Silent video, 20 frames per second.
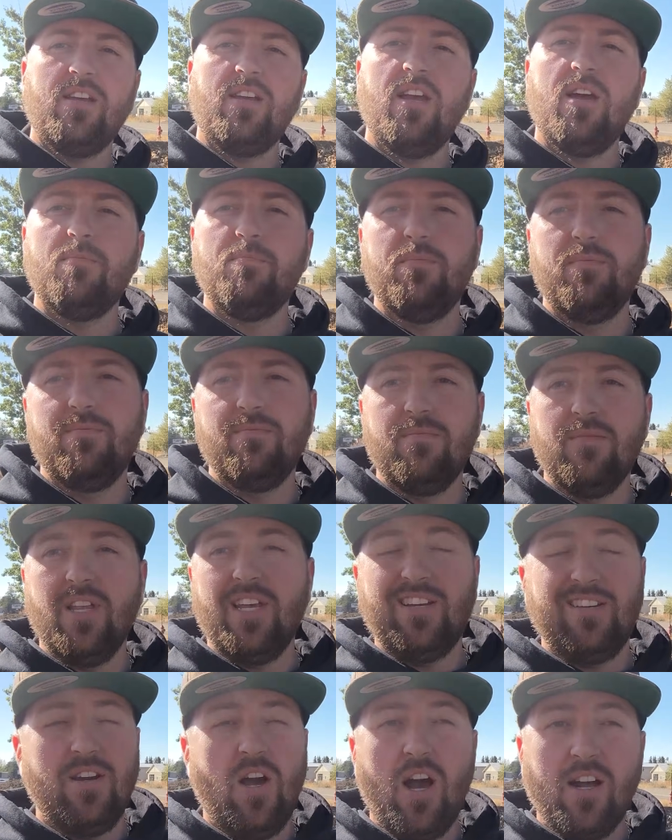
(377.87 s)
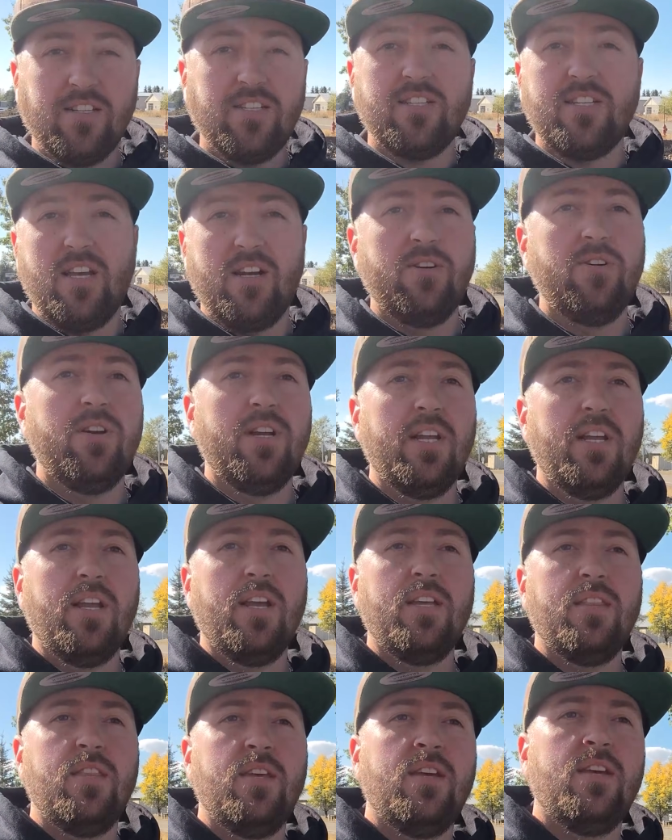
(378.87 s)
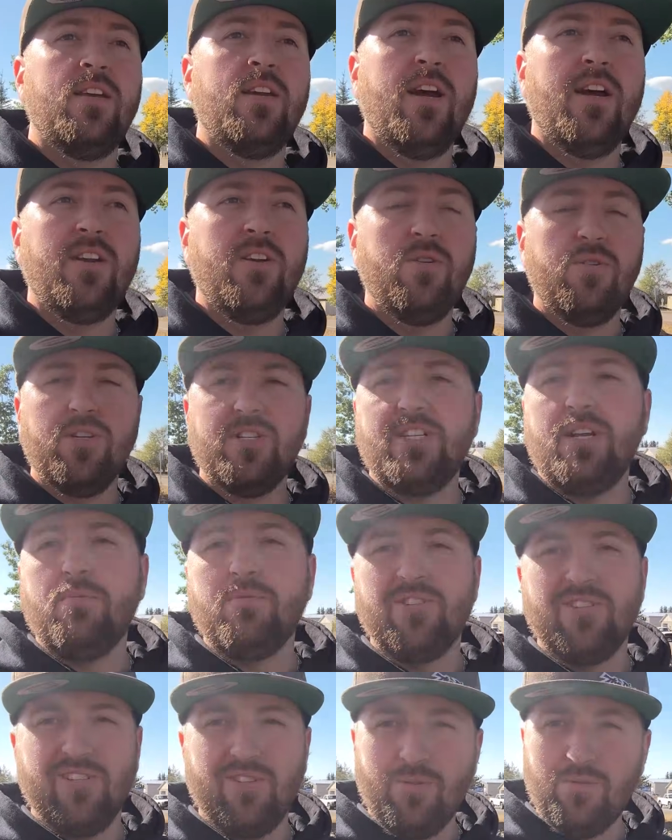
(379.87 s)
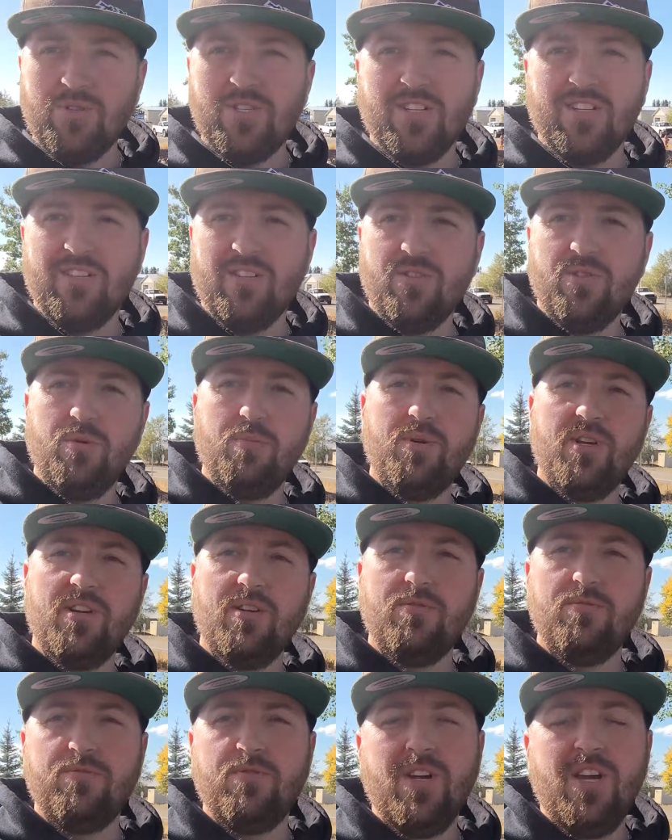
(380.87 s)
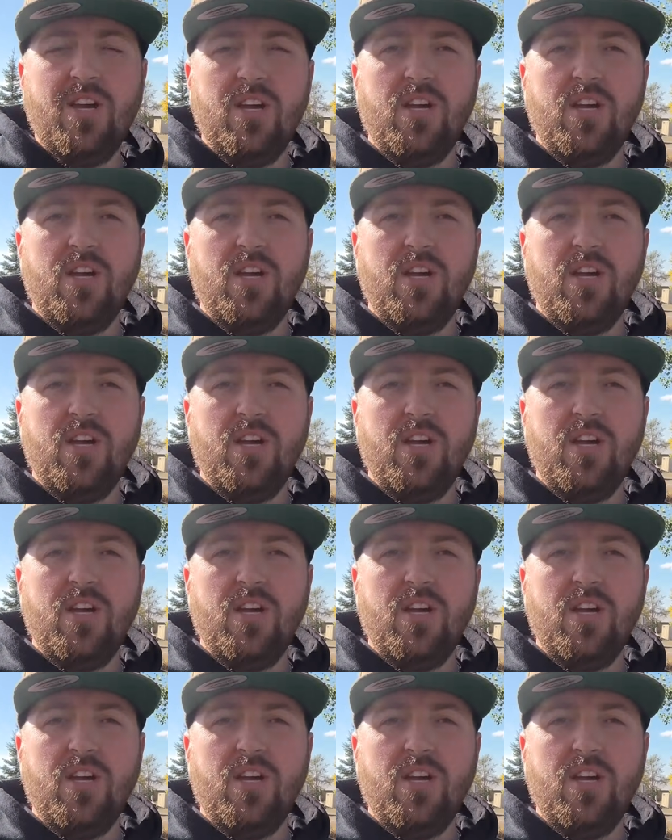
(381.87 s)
It kept like not centering, and then I noticed I was losing a little bit of